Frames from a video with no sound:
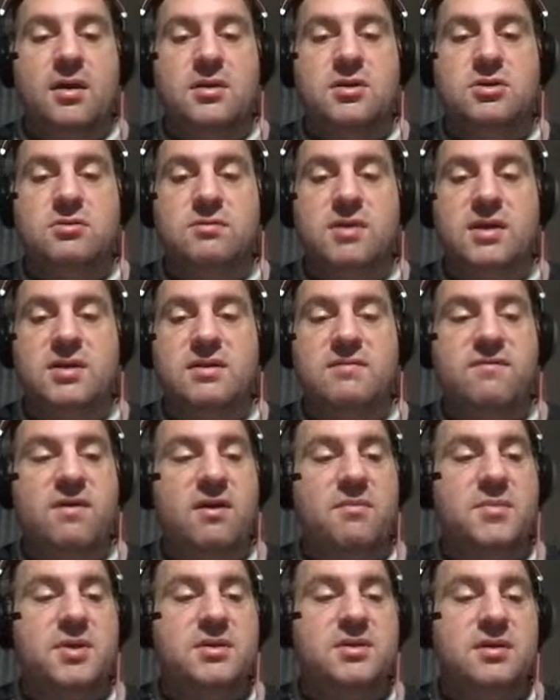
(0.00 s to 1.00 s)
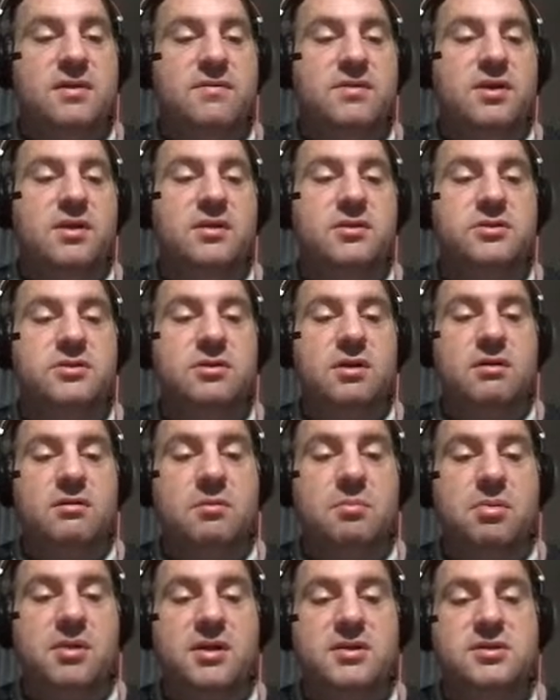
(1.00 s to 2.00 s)
Direct involvement of the glycerol
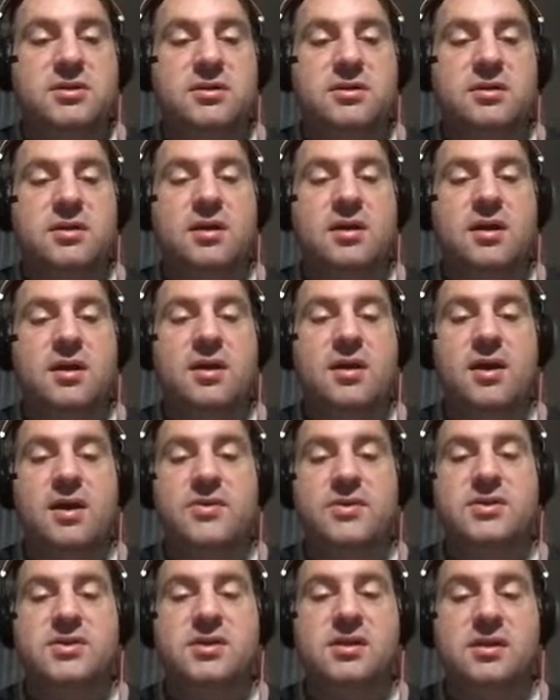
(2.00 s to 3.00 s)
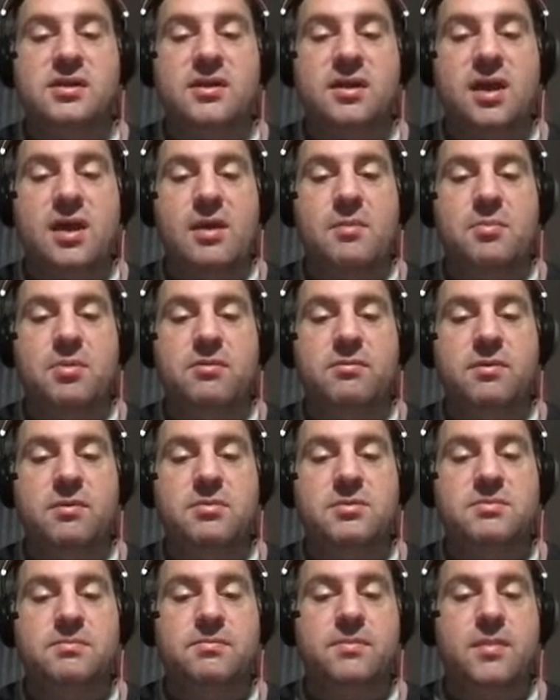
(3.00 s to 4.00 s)
repressor and the cyclic AMP
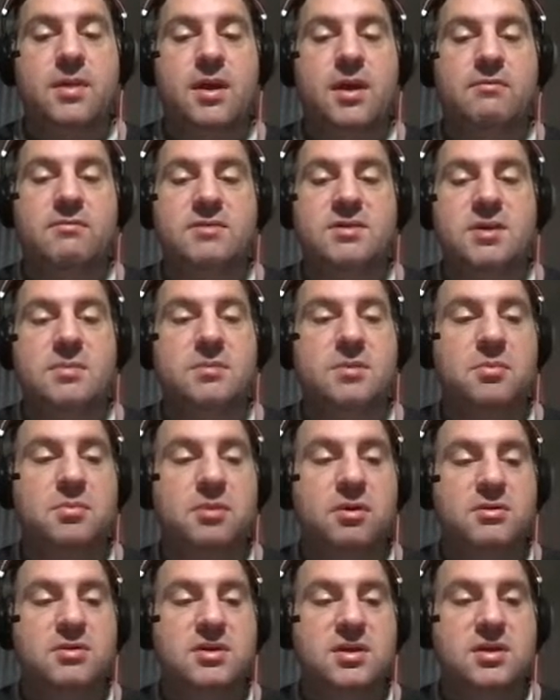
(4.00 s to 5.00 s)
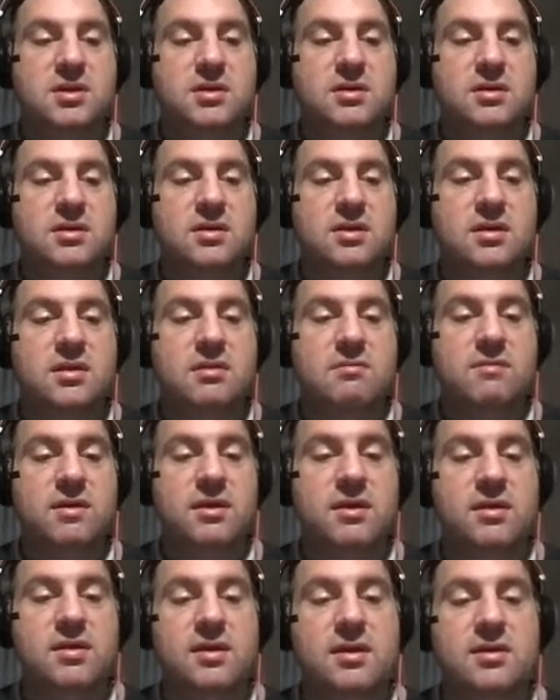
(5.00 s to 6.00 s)
receptor protein in the
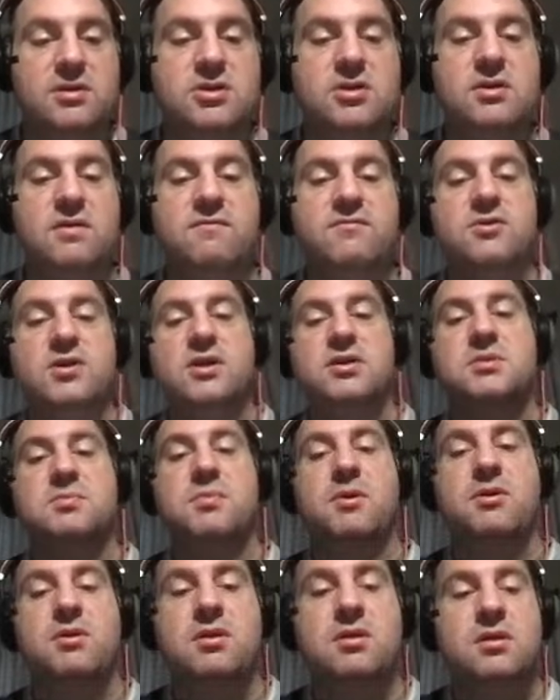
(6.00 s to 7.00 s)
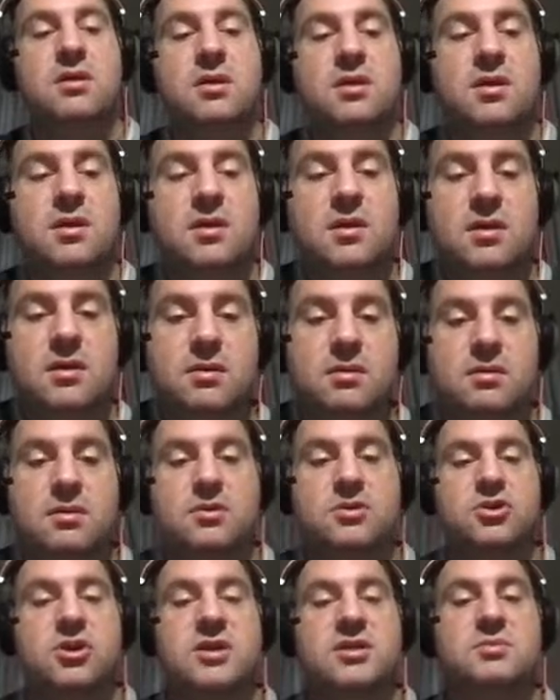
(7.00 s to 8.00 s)
regulation of
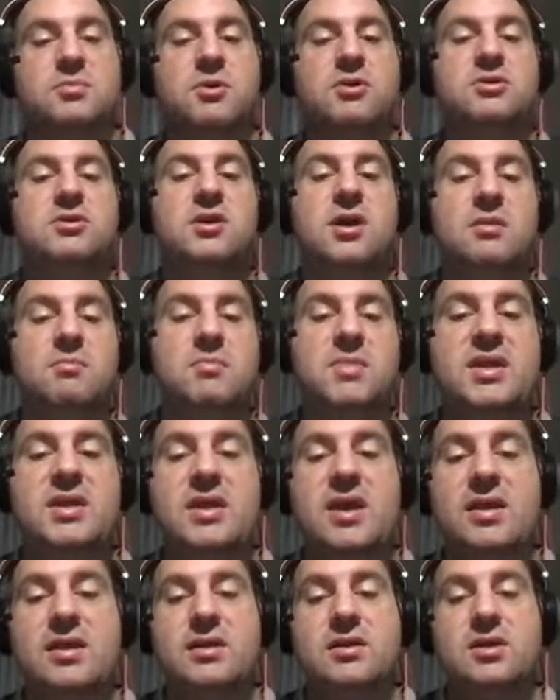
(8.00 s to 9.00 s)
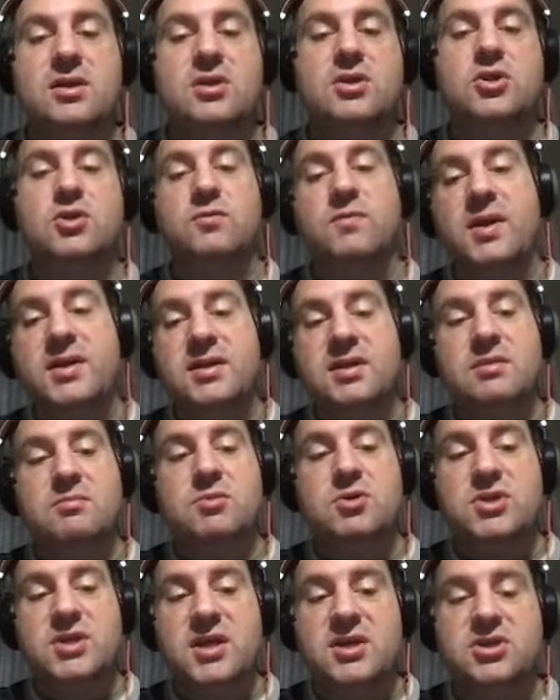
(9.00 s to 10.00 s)
transposon-mediated directed
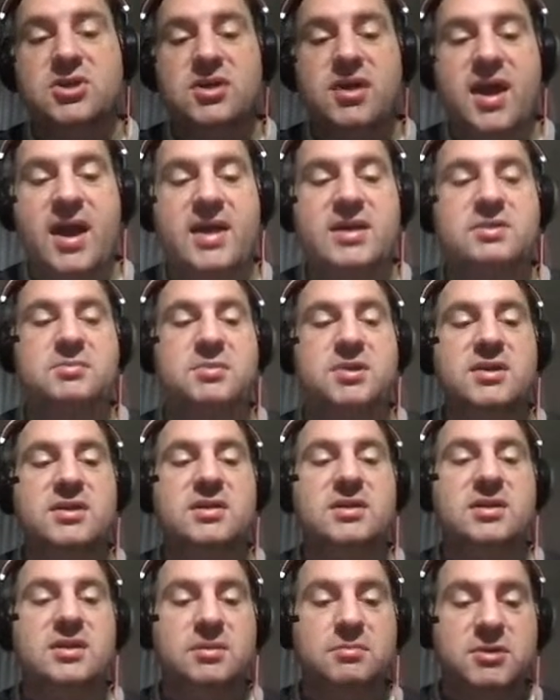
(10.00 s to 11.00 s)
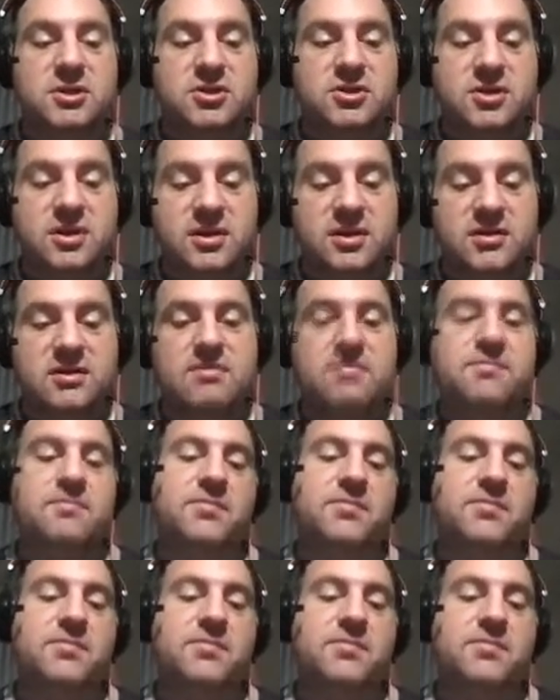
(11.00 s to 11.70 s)
mutation has been demonstrated.